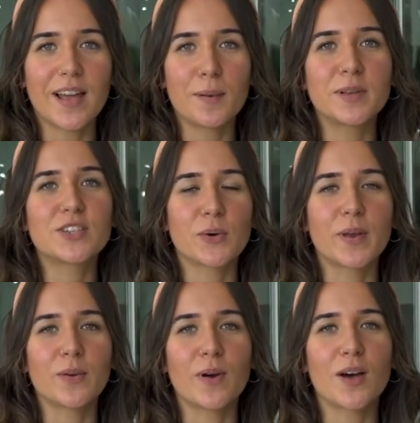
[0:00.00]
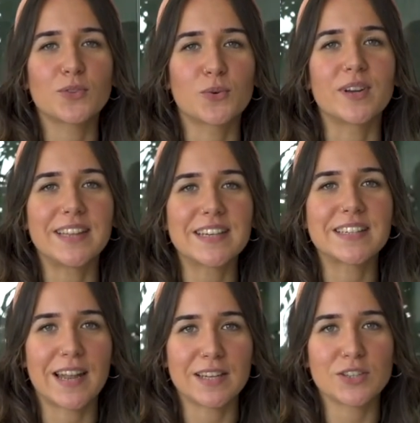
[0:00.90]
I'll be showing you how to create a
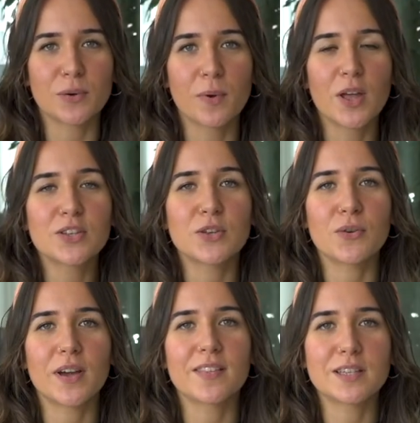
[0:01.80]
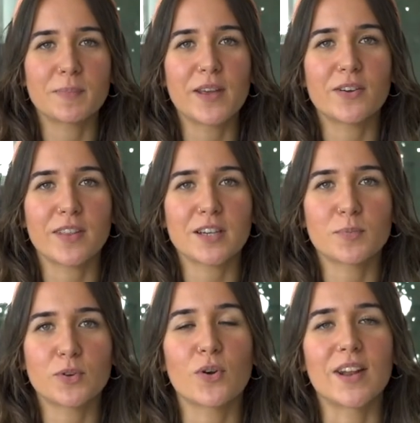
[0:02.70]
slideshow so you can display your
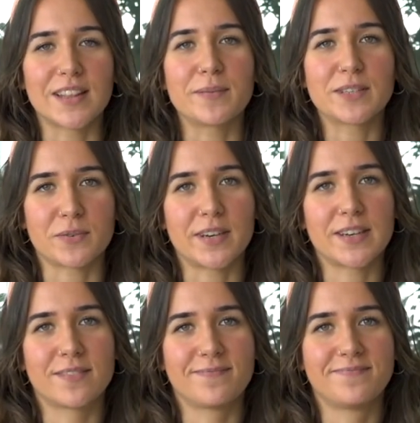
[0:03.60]
dashboard on a TV screen.